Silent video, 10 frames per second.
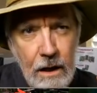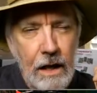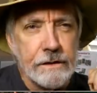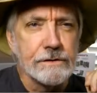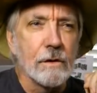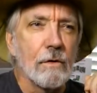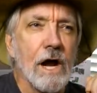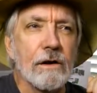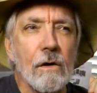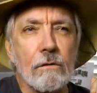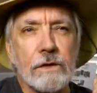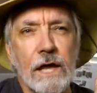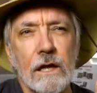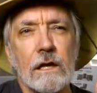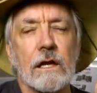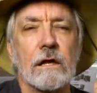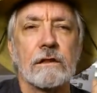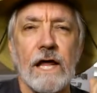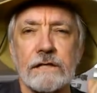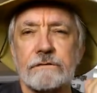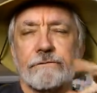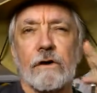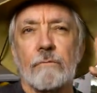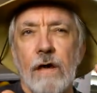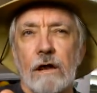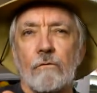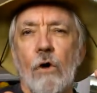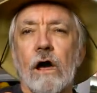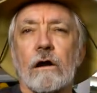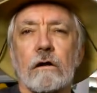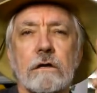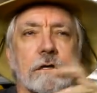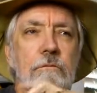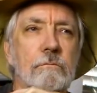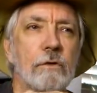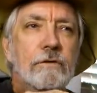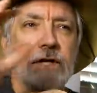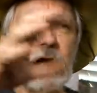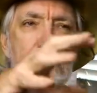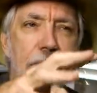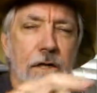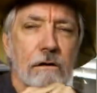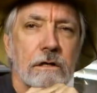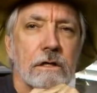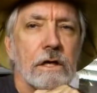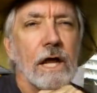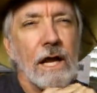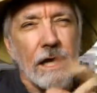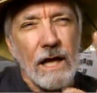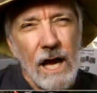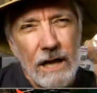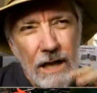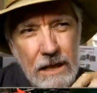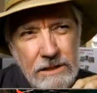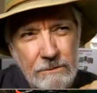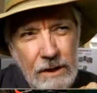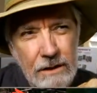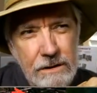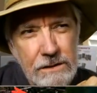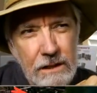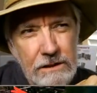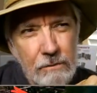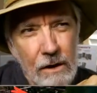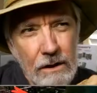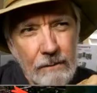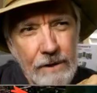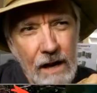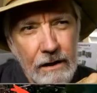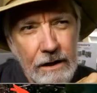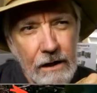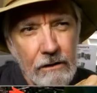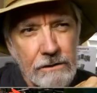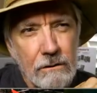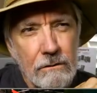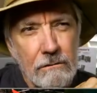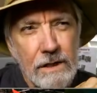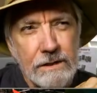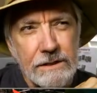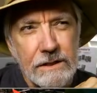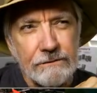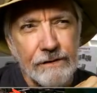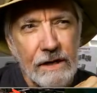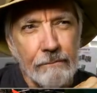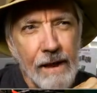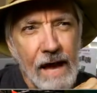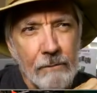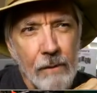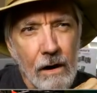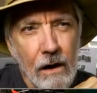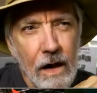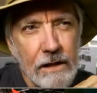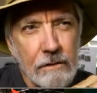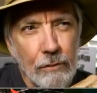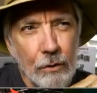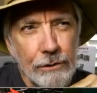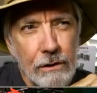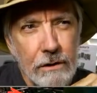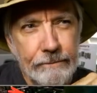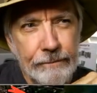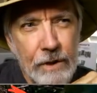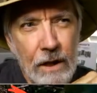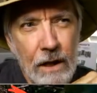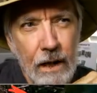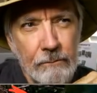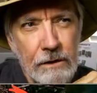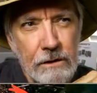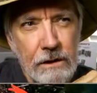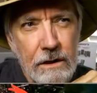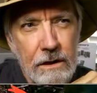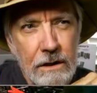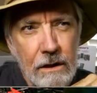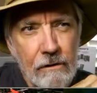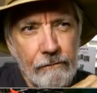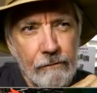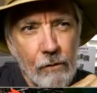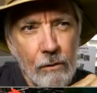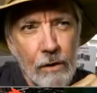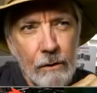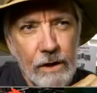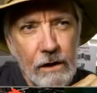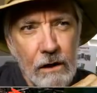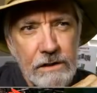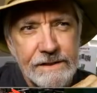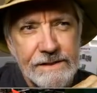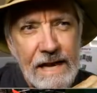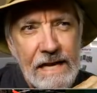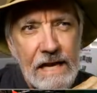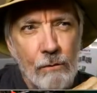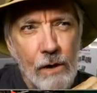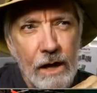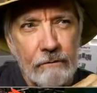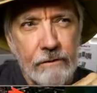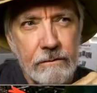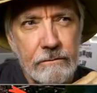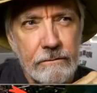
And so I know that that's a fair amount of water moving down there. And I can kind of guesstimate that it's going to swell up down in here. So three to six feet back behind the boulder, I'm going to look for what we call a standing wave.